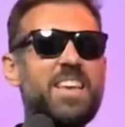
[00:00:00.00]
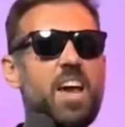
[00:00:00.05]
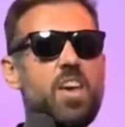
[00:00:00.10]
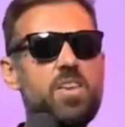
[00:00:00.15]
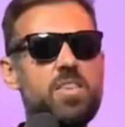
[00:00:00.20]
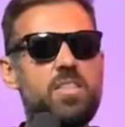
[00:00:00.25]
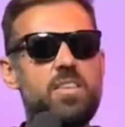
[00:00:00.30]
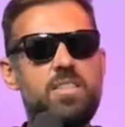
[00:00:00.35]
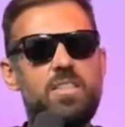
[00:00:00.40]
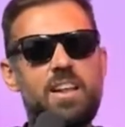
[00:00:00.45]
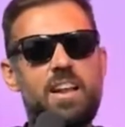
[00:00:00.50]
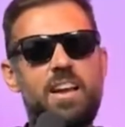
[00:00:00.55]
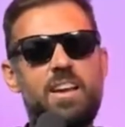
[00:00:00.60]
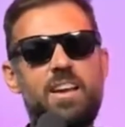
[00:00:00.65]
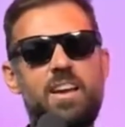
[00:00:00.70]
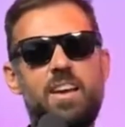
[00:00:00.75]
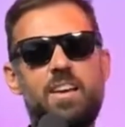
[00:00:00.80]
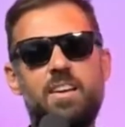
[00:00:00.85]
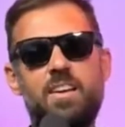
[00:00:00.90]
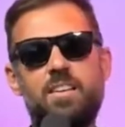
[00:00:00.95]
this is a
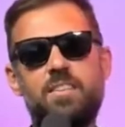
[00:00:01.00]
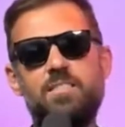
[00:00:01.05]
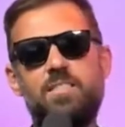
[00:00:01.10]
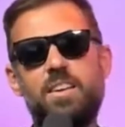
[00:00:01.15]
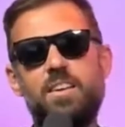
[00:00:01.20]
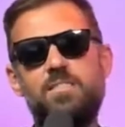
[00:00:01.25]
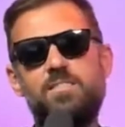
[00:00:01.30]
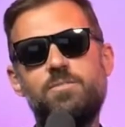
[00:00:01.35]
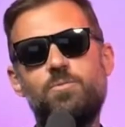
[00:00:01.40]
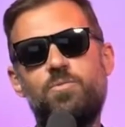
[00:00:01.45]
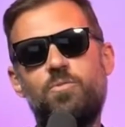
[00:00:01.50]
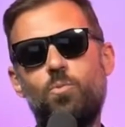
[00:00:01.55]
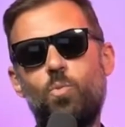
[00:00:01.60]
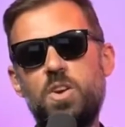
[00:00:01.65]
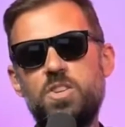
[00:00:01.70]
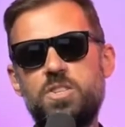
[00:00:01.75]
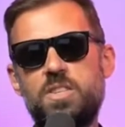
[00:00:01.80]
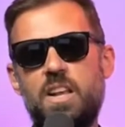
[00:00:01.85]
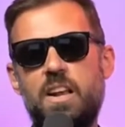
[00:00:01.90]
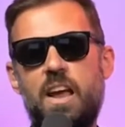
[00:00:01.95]
conversation that's
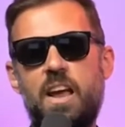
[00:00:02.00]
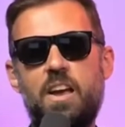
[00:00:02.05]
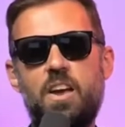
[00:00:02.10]
always going